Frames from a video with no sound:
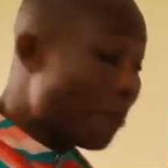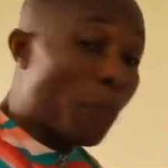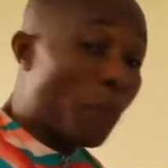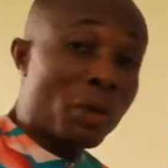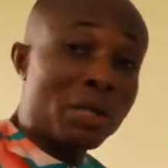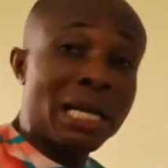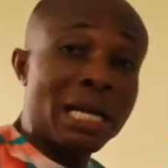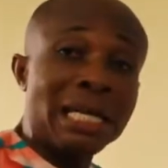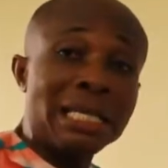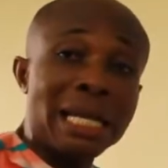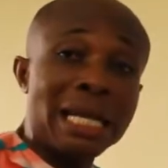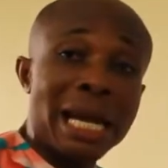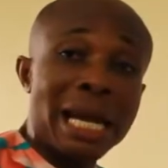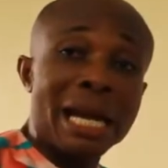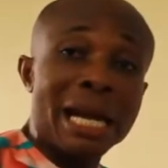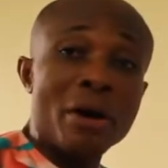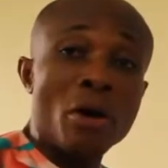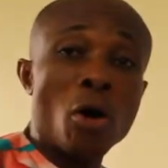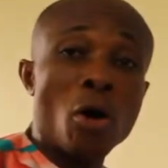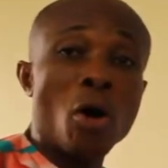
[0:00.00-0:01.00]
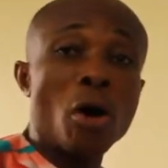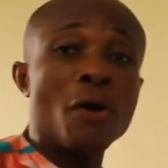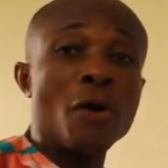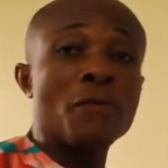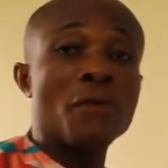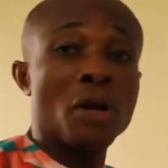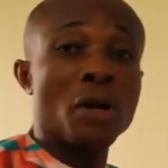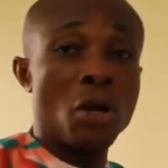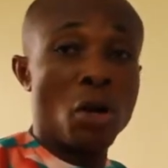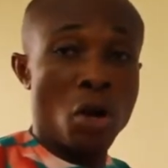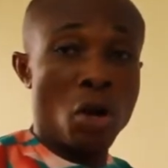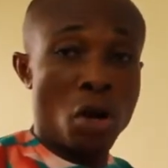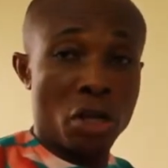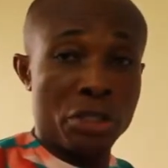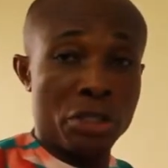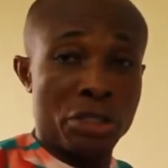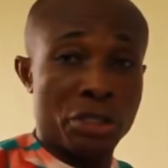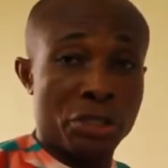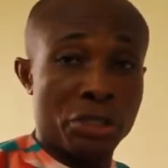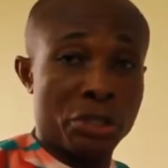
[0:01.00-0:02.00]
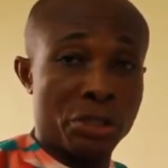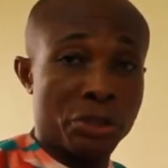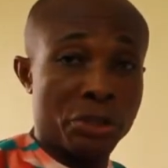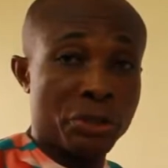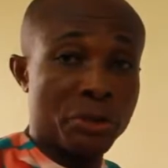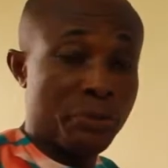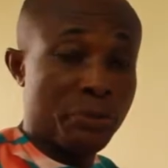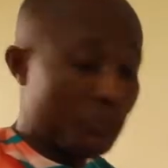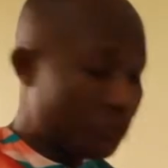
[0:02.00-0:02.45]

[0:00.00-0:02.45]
important line of longitude.